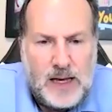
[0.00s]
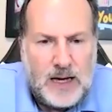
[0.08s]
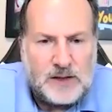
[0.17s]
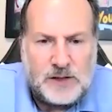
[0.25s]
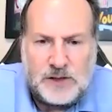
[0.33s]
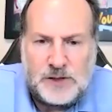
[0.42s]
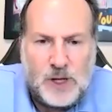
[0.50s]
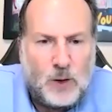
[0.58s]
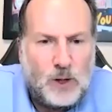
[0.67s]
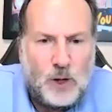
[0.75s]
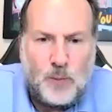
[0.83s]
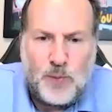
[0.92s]
as a
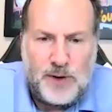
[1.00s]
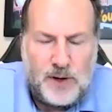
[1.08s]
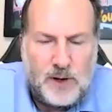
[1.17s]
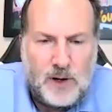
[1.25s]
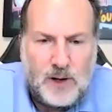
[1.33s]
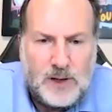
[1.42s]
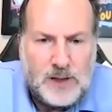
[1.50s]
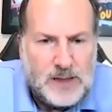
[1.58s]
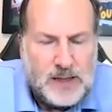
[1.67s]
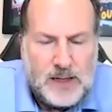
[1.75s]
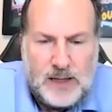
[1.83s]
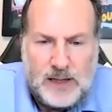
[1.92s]
solopreneur.
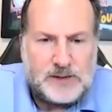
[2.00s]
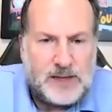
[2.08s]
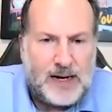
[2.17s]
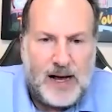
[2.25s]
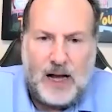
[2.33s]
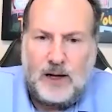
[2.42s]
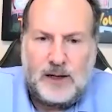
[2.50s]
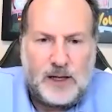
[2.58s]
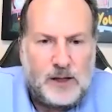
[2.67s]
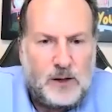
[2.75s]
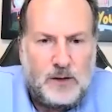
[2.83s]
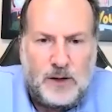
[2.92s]
It's like, I look
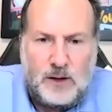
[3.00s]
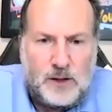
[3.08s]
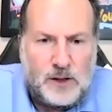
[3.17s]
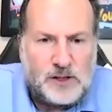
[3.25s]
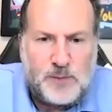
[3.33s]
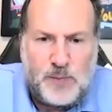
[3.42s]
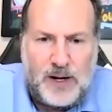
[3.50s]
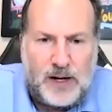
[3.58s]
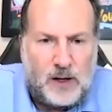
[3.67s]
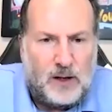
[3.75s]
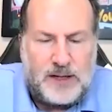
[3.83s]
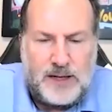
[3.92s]
at you, dude, and you're spinning
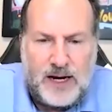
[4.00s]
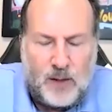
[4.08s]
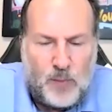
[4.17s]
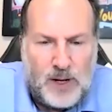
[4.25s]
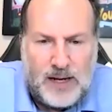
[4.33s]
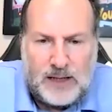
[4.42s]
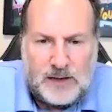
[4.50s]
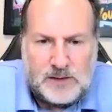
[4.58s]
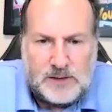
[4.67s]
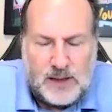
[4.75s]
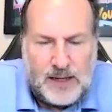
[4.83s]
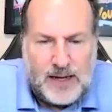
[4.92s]
all the damn
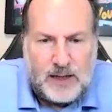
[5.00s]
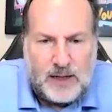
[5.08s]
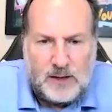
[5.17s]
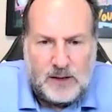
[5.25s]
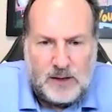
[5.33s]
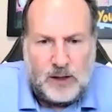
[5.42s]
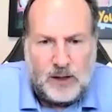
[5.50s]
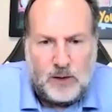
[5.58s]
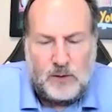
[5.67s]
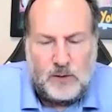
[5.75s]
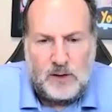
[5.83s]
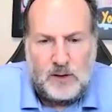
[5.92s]
plates. Like, you
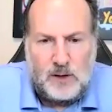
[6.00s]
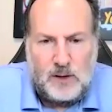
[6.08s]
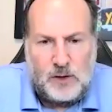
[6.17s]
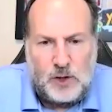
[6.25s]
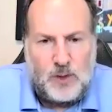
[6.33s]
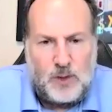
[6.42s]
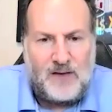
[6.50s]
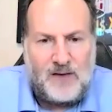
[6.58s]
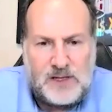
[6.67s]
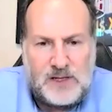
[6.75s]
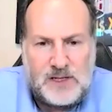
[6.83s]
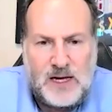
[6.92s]
know, do you
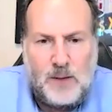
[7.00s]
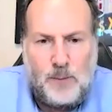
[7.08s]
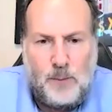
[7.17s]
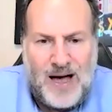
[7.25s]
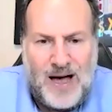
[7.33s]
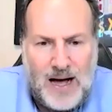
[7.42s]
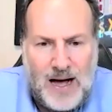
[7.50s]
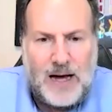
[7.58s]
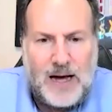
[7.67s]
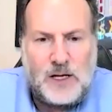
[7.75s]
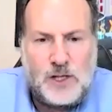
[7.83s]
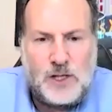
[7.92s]
have a team
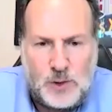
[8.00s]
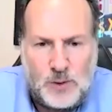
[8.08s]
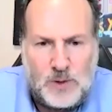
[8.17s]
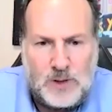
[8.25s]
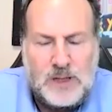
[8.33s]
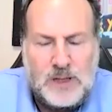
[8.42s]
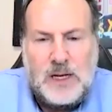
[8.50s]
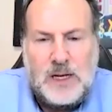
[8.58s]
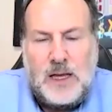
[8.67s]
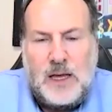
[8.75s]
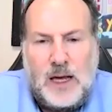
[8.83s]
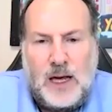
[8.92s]
behind you?
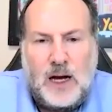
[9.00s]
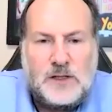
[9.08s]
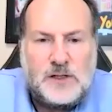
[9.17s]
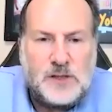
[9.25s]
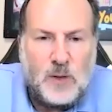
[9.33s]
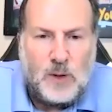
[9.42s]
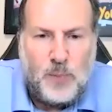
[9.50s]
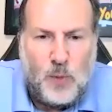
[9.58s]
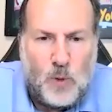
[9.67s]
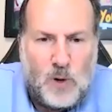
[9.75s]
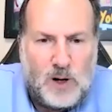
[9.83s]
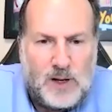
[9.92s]
And it's so
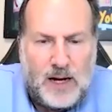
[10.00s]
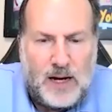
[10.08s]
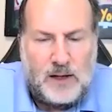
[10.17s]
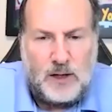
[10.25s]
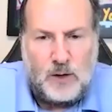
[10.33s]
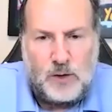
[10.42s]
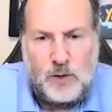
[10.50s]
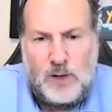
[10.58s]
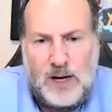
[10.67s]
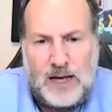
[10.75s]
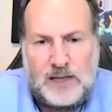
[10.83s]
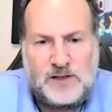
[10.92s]
important that, you know, you
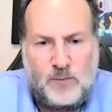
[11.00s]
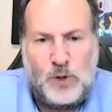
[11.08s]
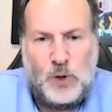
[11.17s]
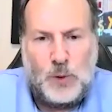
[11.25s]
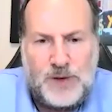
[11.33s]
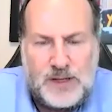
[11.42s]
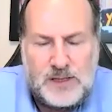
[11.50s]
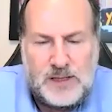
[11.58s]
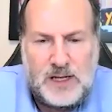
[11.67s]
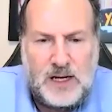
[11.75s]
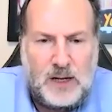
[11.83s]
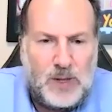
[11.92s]
guys have built the
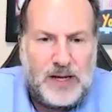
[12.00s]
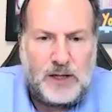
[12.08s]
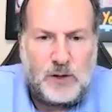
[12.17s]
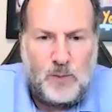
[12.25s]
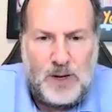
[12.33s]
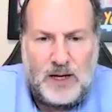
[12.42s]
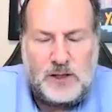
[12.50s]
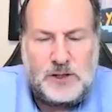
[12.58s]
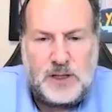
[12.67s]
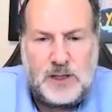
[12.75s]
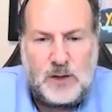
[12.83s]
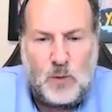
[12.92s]
team, like you
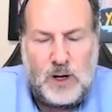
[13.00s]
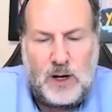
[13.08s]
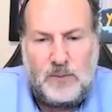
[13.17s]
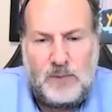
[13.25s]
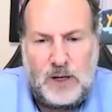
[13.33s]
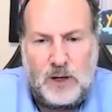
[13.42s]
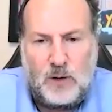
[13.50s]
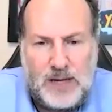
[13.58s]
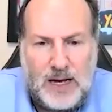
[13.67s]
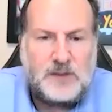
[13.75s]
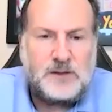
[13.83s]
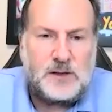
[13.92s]
mentioned, where, you know,
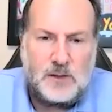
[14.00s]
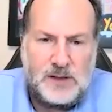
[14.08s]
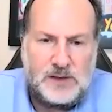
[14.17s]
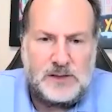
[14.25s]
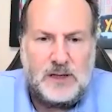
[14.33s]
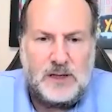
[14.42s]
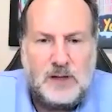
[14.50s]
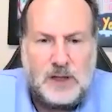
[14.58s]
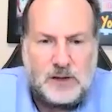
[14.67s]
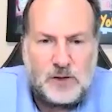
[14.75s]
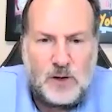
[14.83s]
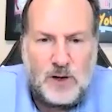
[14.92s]
yes, there is an
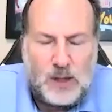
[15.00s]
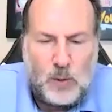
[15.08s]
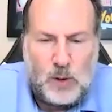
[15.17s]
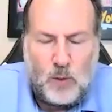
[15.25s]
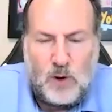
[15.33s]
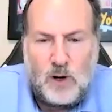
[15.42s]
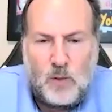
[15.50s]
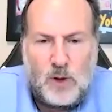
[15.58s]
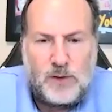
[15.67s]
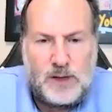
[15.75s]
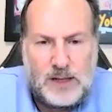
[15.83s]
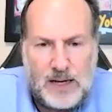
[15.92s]
attorney we work
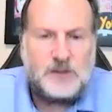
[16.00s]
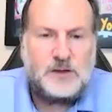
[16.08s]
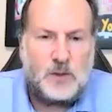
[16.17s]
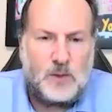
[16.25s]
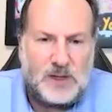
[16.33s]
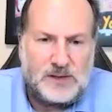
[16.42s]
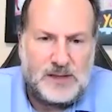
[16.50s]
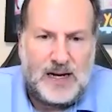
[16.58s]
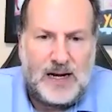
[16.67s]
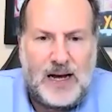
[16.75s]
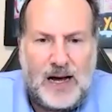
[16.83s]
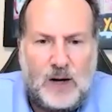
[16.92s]
with, and yes, there is an
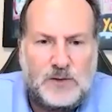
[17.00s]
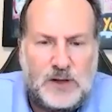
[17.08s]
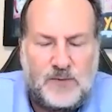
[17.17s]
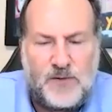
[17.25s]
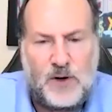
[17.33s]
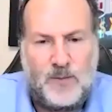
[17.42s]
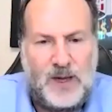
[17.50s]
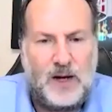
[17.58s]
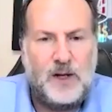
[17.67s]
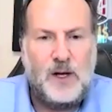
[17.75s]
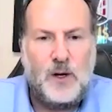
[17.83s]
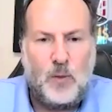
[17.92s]
accounting firm that
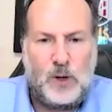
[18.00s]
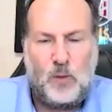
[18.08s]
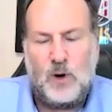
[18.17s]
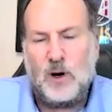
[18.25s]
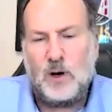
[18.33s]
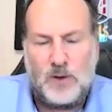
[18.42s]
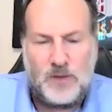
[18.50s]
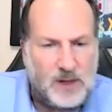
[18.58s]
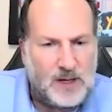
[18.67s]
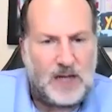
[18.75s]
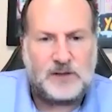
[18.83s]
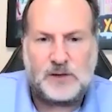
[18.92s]
we work with, and
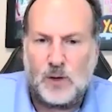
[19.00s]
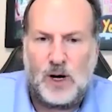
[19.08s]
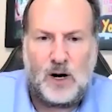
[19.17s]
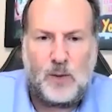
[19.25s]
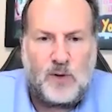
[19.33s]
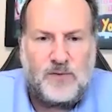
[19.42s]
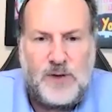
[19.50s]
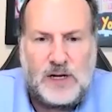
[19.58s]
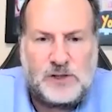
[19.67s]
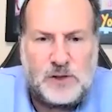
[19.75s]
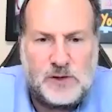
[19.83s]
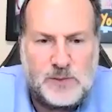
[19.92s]
yes, there are
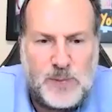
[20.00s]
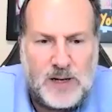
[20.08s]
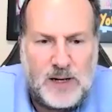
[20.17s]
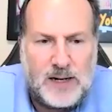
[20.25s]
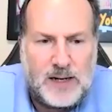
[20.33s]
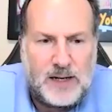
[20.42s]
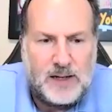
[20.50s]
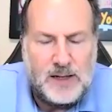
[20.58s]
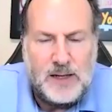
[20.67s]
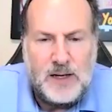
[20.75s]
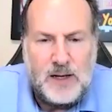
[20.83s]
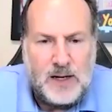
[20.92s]
professionals behind
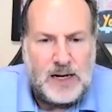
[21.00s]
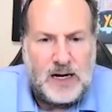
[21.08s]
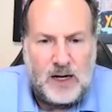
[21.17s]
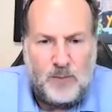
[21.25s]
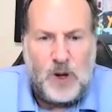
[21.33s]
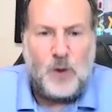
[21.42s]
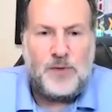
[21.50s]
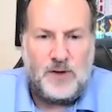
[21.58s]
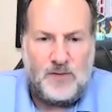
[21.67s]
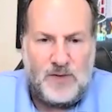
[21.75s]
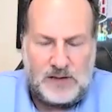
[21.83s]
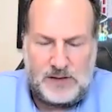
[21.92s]
uh, both of
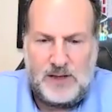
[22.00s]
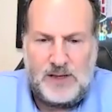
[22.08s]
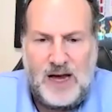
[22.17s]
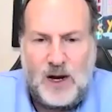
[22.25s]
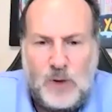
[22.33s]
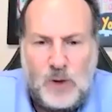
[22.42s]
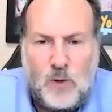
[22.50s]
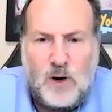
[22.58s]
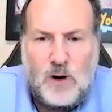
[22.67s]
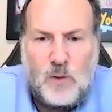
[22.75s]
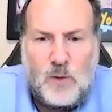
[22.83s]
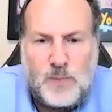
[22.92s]
us that we
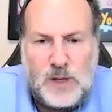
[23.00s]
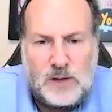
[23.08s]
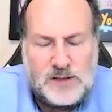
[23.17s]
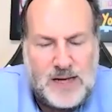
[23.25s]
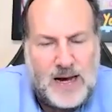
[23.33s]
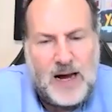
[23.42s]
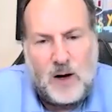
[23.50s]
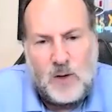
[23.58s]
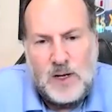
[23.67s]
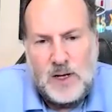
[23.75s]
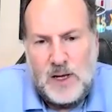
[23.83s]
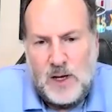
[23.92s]
work with, because
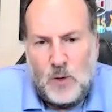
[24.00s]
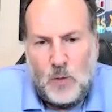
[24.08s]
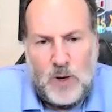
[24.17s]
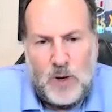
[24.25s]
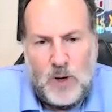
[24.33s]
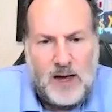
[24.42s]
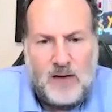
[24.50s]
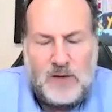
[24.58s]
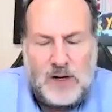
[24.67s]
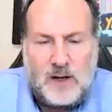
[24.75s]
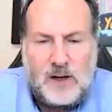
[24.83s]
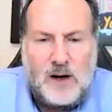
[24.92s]
now when you're
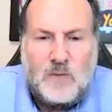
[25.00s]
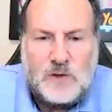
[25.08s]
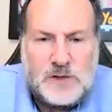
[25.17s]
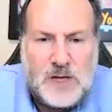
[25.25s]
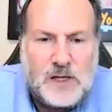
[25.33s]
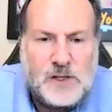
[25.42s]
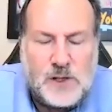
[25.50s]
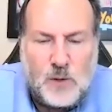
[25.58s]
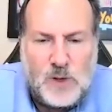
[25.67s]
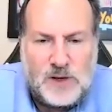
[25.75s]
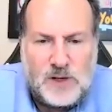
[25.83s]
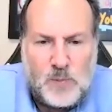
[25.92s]
having a conversation
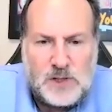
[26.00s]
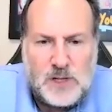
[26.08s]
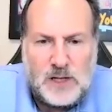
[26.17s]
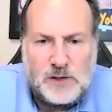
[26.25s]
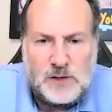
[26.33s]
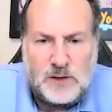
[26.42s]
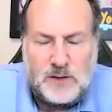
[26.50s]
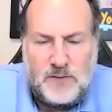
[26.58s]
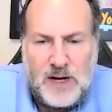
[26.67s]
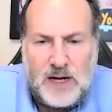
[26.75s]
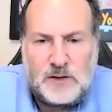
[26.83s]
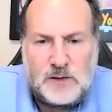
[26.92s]
with a potential
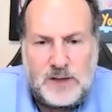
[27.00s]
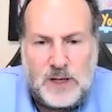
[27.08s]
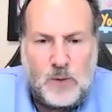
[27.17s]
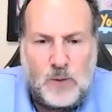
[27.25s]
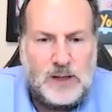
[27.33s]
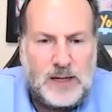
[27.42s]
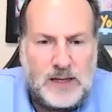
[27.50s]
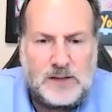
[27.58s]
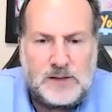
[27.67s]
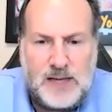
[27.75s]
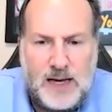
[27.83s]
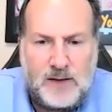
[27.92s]
investor, they realize
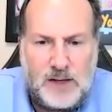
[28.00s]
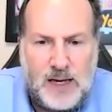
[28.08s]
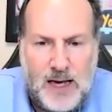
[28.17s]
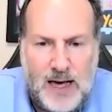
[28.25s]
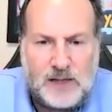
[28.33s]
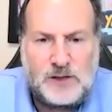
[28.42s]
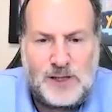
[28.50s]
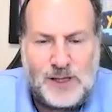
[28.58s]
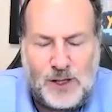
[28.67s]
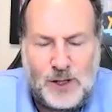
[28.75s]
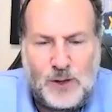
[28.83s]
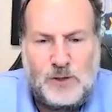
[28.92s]
that the
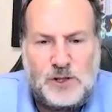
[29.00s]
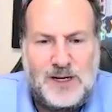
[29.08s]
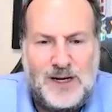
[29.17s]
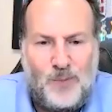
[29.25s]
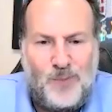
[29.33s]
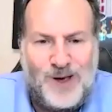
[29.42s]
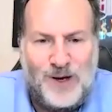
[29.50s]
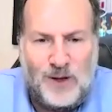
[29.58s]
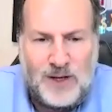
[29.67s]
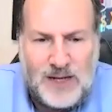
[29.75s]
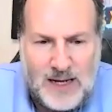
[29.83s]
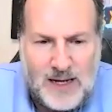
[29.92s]
execution
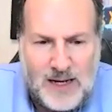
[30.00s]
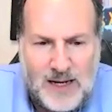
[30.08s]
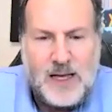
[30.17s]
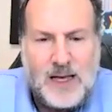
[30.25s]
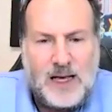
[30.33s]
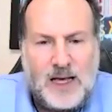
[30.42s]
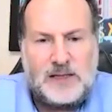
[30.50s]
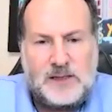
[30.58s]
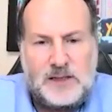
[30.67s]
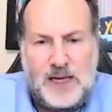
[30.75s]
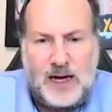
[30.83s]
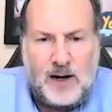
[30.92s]
ability
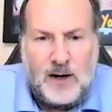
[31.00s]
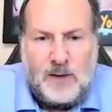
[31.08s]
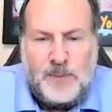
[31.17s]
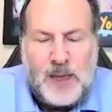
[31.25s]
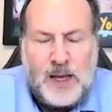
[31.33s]
is there.